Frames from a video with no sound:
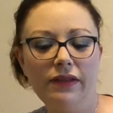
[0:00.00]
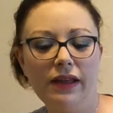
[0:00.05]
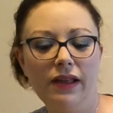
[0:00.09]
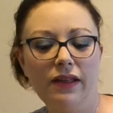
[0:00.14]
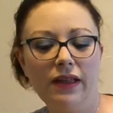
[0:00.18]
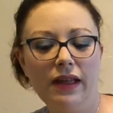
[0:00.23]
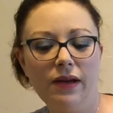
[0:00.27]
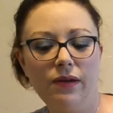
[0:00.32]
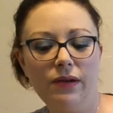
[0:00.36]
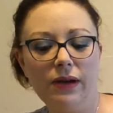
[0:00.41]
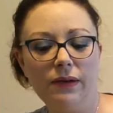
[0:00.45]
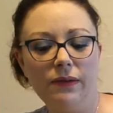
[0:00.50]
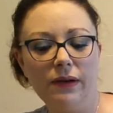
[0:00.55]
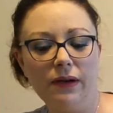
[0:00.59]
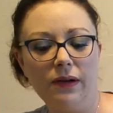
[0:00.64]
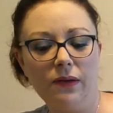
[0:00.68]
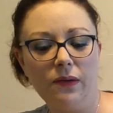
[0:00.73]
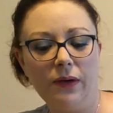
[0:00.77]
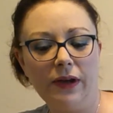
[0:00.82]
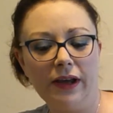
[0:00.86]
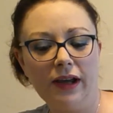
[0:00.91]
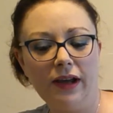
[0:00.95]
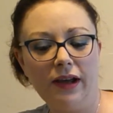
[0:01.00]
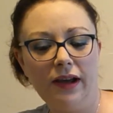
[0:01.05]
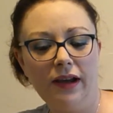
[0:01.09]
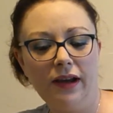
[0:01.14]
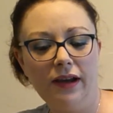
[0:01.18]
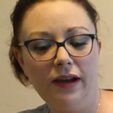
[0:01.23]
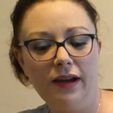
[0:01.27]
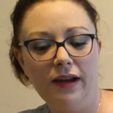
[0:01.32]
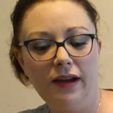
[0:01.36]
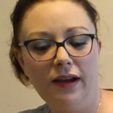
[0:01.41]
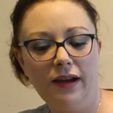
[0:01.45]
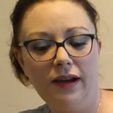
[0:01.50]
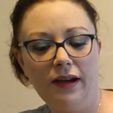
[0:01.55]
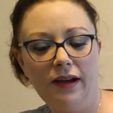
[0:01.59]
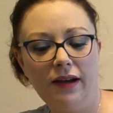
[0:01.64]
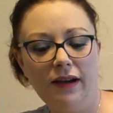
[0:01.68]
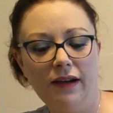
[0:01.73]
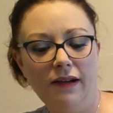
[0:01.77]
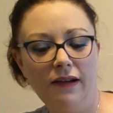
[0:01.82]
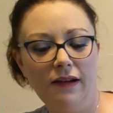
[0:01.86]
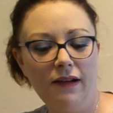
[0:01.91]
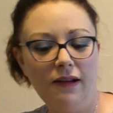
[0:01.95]
cloudy real quick.
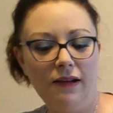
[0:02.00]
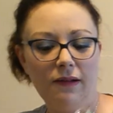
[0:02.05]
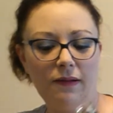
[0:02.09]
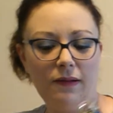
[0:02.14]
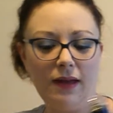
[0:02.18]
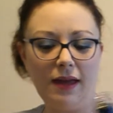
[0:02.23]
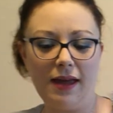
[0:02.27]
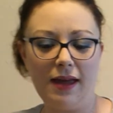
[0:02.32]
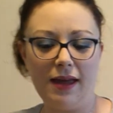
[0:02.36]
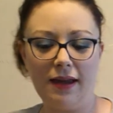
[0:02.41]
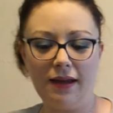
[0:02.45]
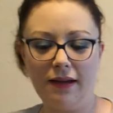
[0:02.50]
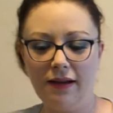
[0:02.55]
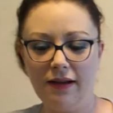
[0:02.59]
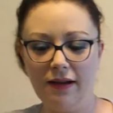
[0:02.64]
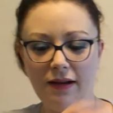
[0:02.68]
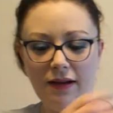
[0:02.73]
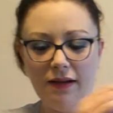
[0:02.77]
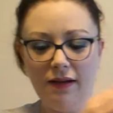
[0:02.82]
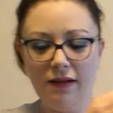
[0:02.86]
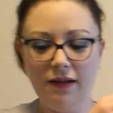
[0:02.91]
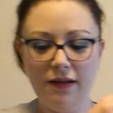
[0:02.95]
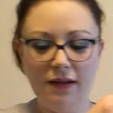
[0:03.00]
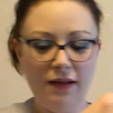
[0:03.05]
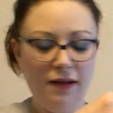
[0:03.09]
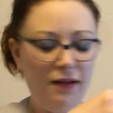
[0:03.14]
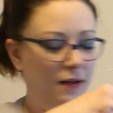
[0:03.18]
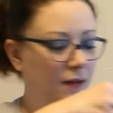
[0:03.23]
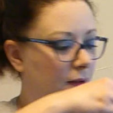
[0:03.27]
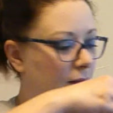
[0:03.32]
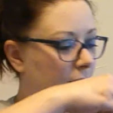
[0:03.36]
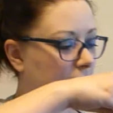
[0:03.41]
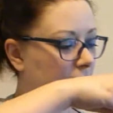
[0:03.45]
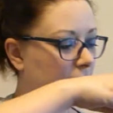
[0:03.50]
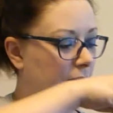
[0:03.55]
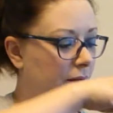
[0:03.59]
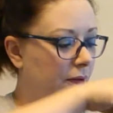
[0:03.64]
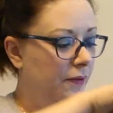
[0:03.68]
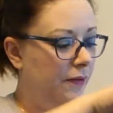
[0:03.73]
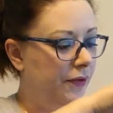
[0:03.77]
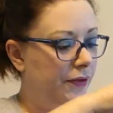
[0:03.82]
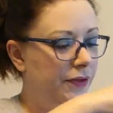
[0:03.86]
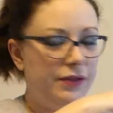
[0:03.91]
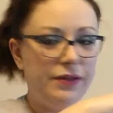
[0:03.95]
Okay.
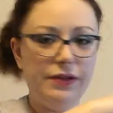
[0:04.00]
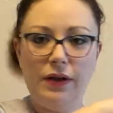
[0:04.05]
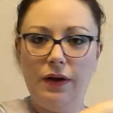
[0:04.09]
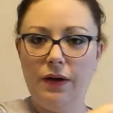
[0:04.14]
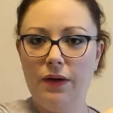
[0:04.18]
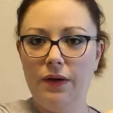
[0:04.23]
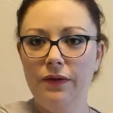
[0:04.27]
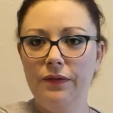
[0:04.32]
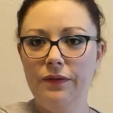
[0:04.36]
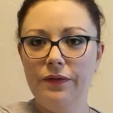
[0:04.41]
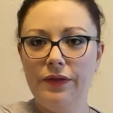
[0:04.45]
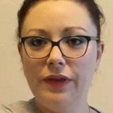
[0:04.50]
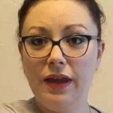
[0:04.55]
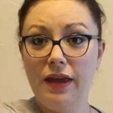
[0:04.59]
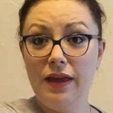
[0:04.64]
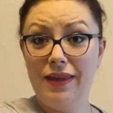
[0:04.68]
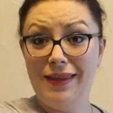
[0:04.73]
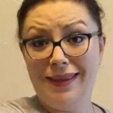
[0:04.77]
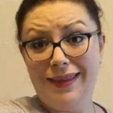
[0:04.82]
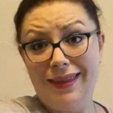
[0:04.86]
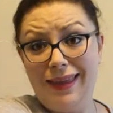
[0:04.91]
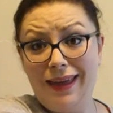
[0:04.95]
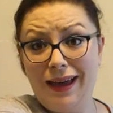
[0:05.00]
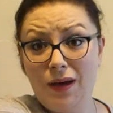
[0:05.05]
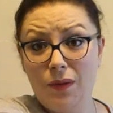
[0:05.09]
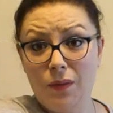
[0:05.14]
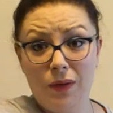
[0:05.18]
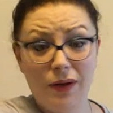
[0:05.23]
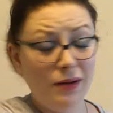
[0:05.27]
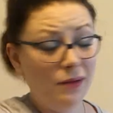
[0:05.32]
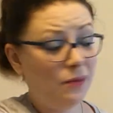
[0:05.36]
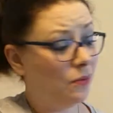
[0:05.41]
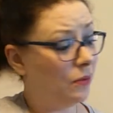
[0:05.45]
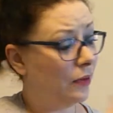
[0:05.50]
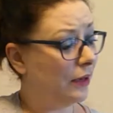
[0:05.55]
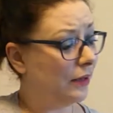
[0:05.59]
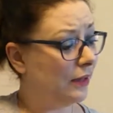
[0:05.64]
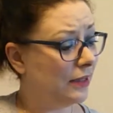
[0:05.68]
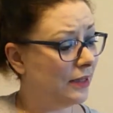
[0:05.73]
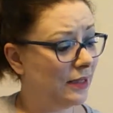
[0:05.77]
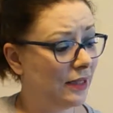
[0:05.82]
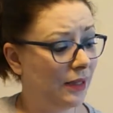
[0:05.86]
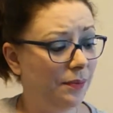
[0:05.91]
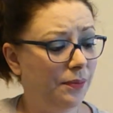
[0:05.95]
So, that one, really
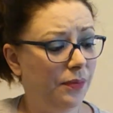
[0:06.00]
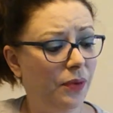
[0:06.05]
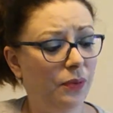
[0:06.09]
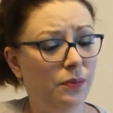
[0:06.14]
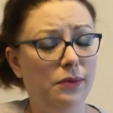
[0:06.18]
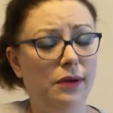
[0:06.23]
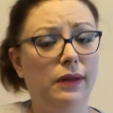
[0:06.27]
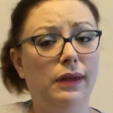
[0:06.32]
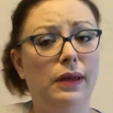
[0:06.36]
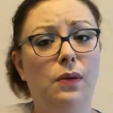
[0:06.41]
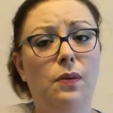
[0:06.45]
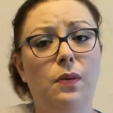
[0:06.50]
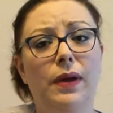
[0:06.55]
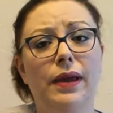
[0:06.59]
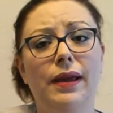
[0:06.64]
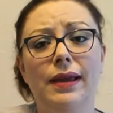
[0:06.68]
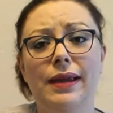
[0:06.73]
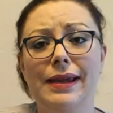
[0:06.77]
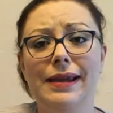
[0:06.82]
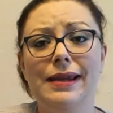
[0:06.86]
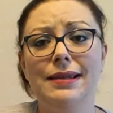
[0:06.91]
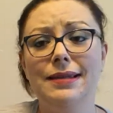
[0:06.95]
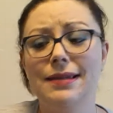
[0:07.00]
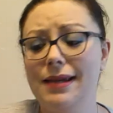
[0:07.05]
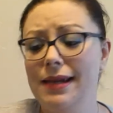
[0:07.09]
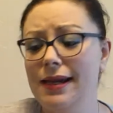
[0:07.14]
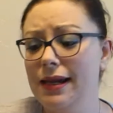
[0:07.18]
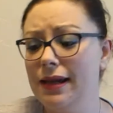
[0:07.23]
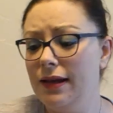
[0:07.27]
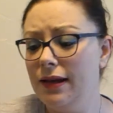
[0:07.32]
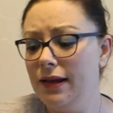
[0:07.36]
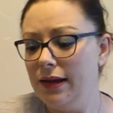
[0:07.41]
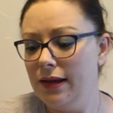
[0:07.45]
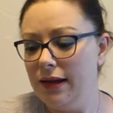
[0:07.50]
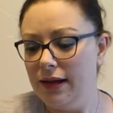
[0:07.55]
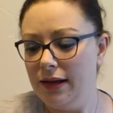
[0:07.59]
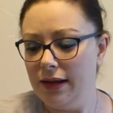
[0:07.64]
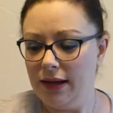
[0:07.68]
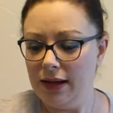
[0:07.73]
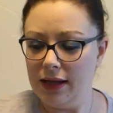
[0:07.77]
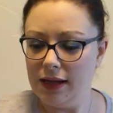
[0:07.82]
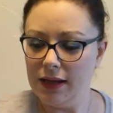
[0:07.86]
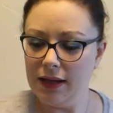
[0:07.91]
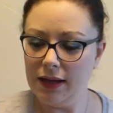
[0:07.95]
simple, really quick, easy,
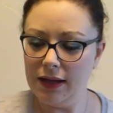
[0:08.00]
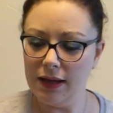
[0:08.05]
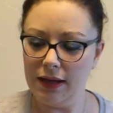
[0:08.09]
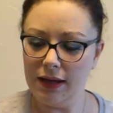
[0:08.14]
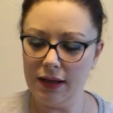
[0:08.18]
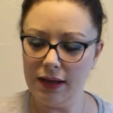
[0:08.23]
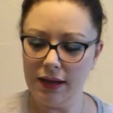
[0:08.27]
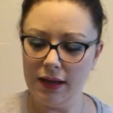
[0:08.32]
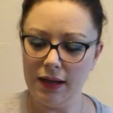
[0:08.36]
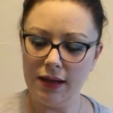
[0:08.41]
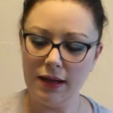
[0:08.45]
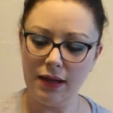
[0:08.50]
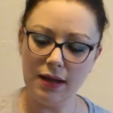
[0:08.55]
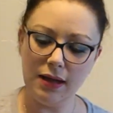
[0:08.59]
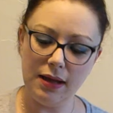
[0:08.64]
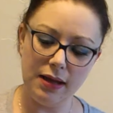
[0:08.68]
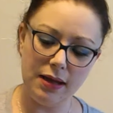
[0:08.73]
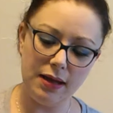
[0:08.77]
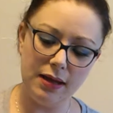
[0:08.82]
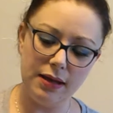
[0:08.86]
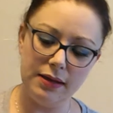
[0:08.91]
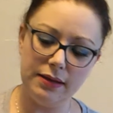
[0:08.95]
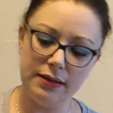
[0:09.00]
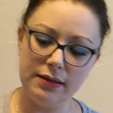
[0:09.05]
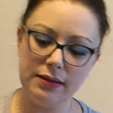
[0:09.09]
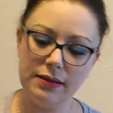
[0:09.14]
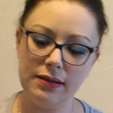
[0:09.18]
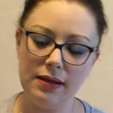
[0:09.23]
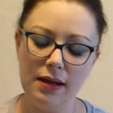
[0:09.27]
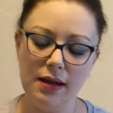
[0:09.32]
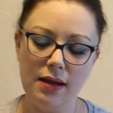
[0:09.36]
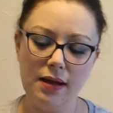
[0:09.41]
is